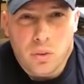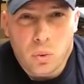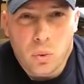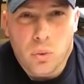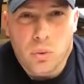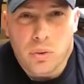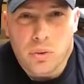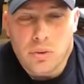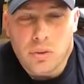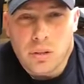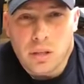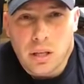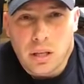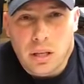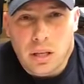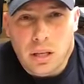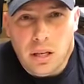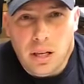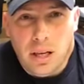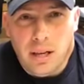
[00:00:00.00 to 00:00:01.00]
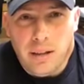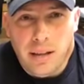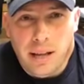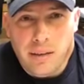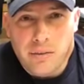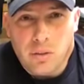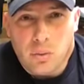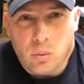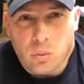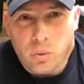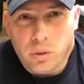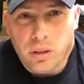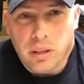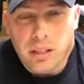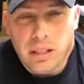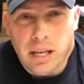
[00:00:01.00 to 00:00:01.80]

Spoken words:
tools, and they have some really